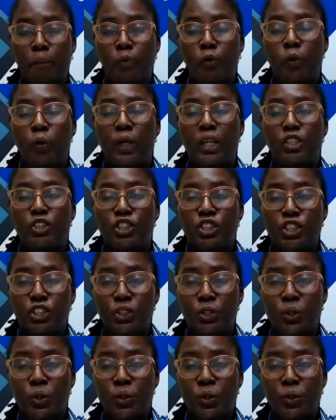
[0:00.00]
to
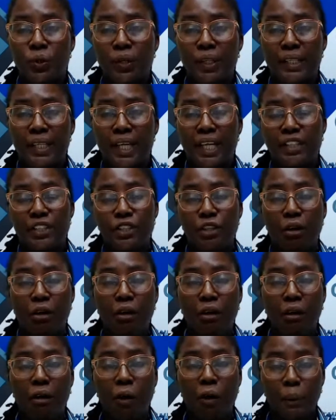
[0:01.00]
ensure that
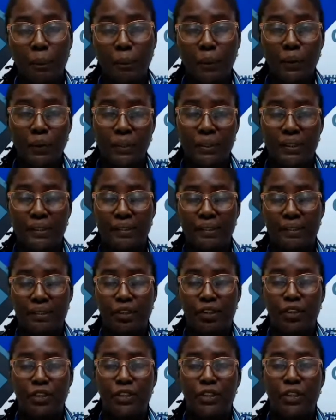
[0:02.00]
your outputs
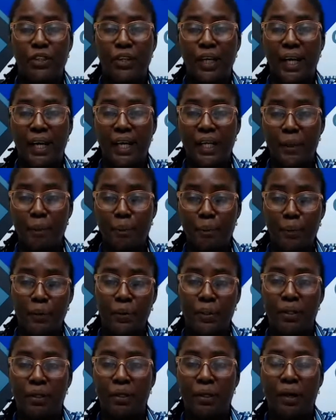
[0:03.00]
or your end
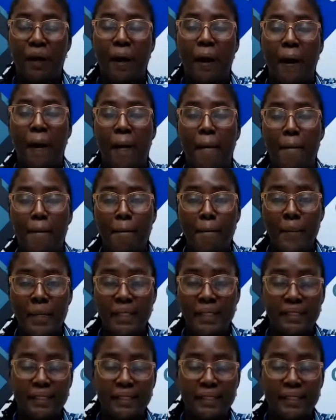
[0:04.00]
product
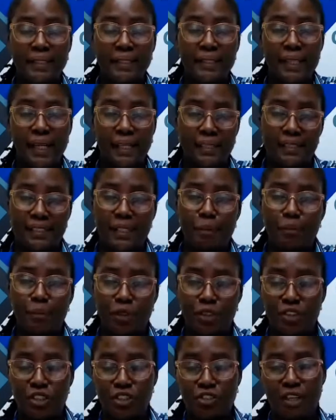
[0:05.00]
meets the
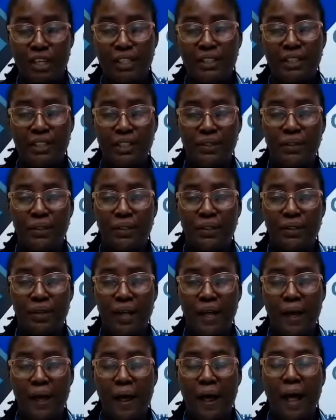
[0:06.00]
acceptance criteria.
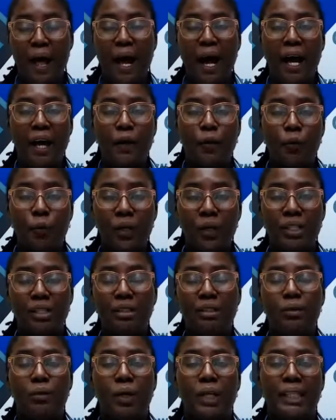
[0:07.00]
And with the
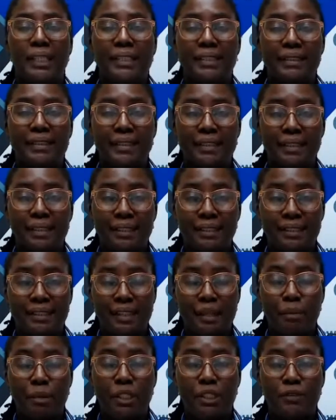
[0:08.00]
quality
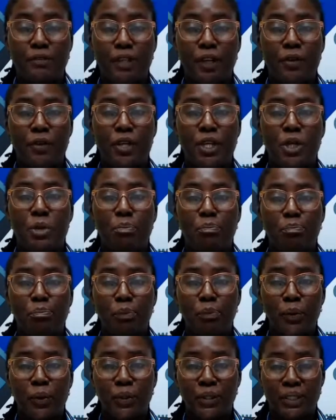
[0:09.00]
system, it's very
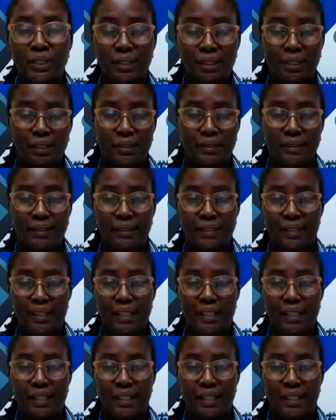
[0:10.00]
important